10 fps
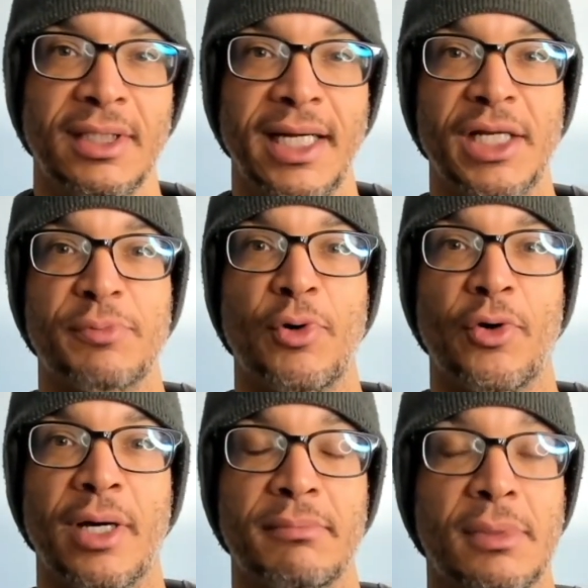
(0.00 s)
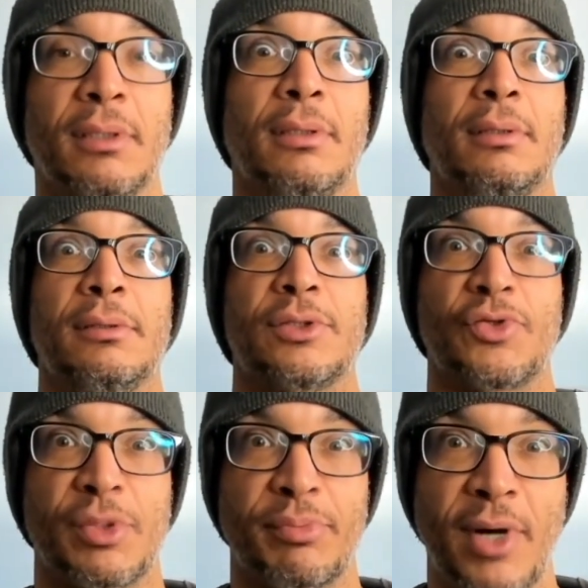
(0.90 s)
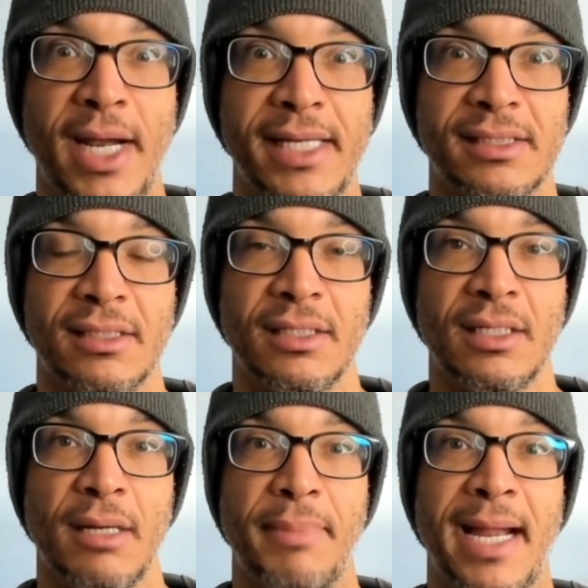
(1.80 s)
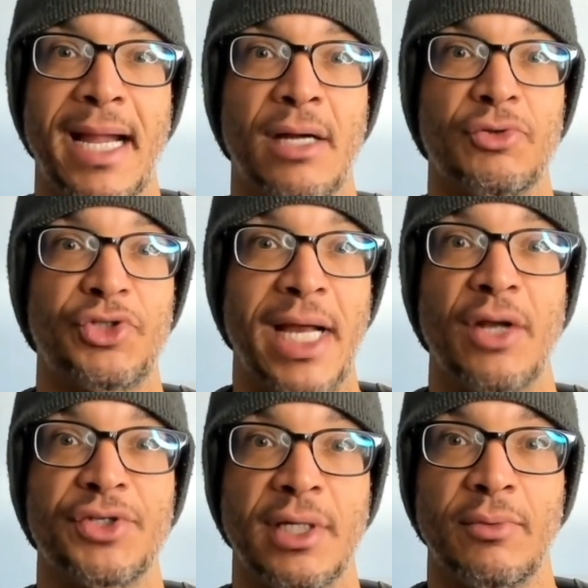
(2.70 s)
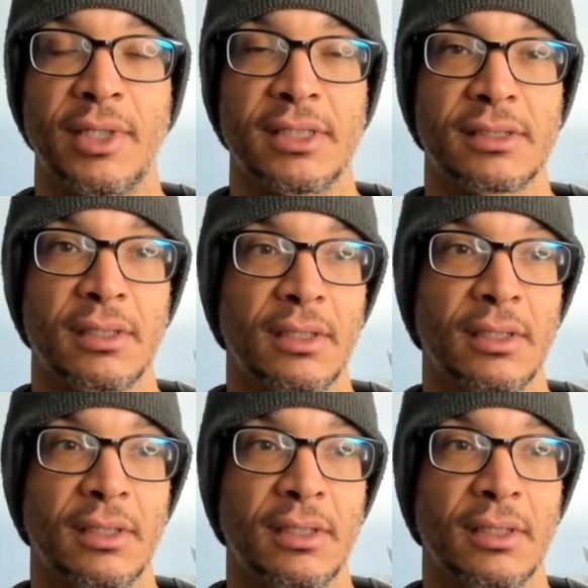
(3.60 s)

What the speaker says: in this program, I was a little surprised by how challenging it was